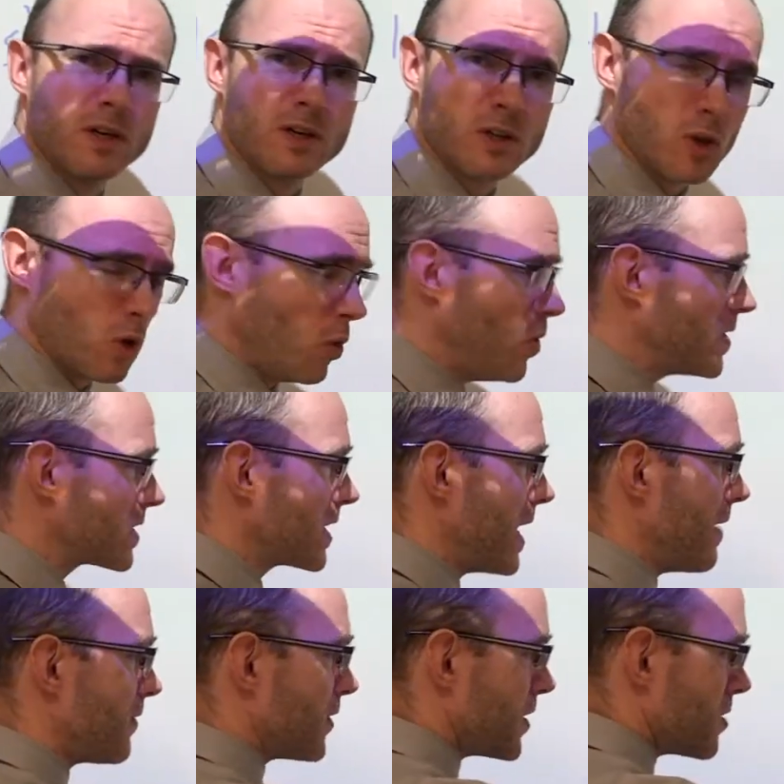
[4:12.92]
You're always going to
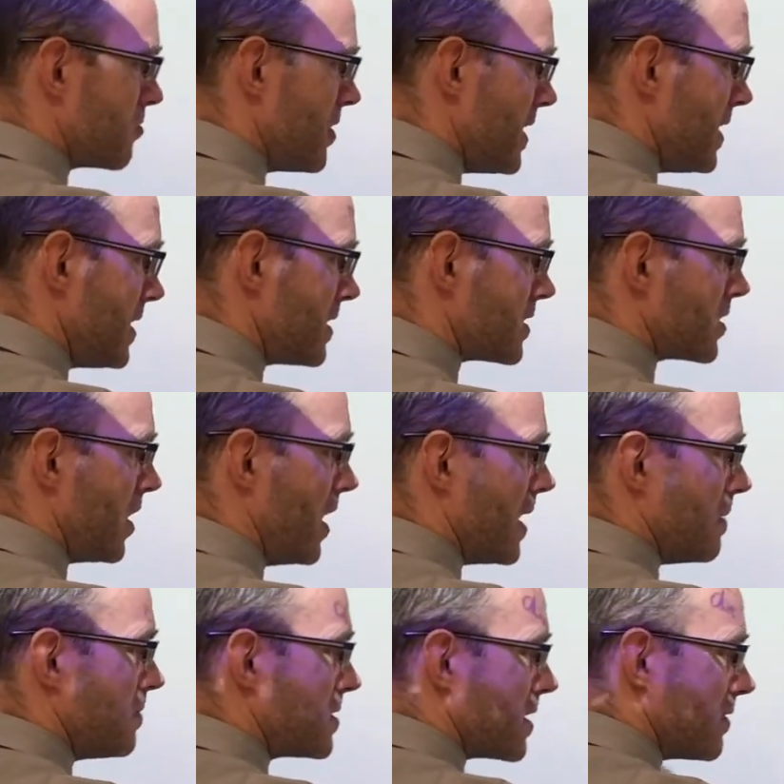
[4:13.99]
have 3
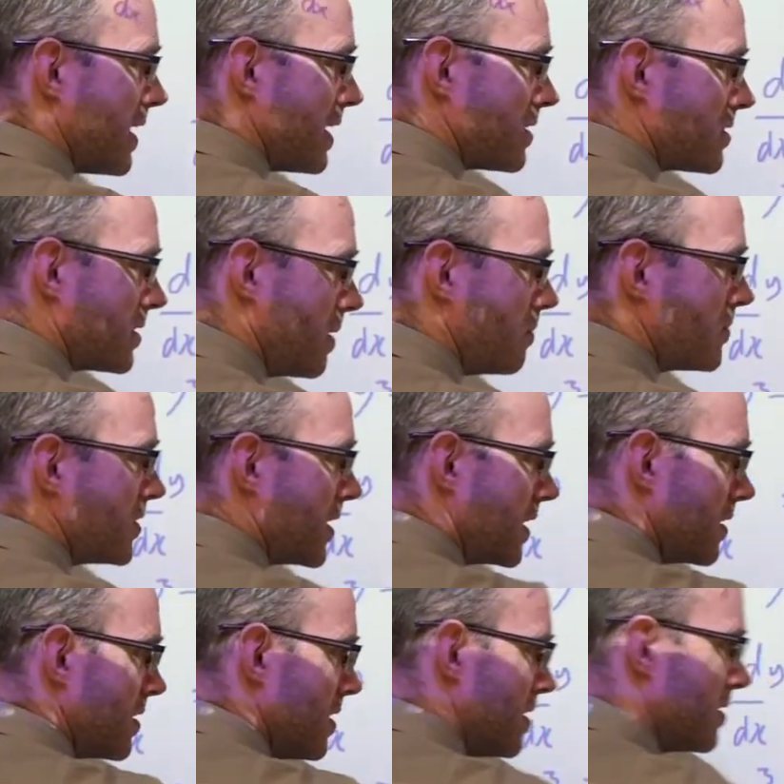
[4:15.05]
times that something
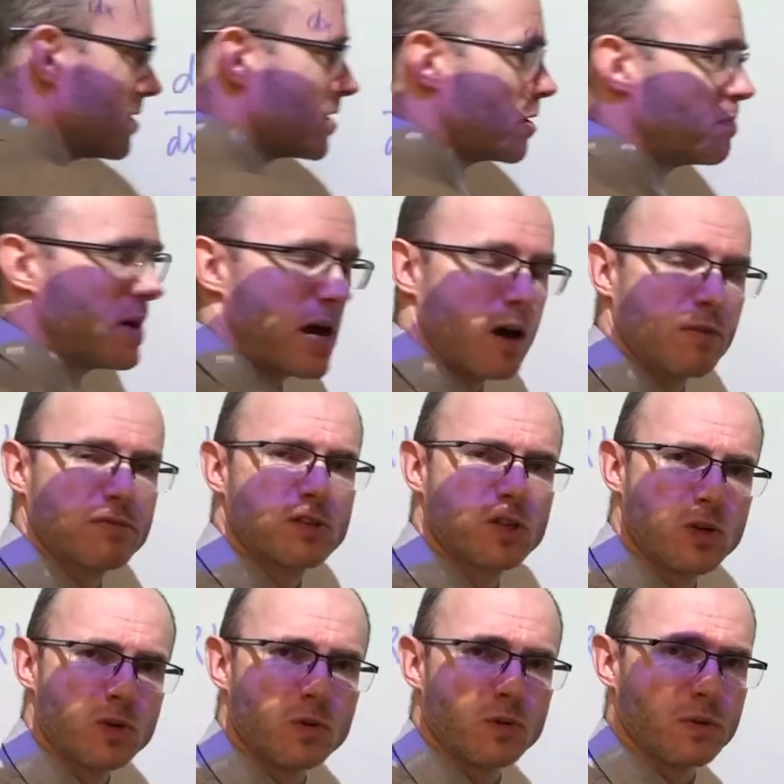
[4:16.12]
to the power of
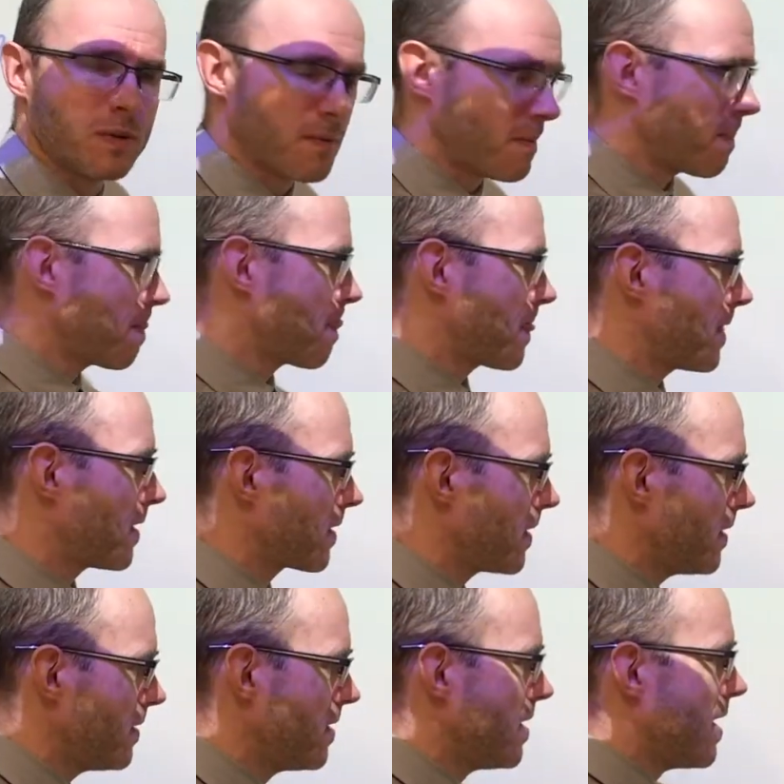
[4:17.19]
2, okay?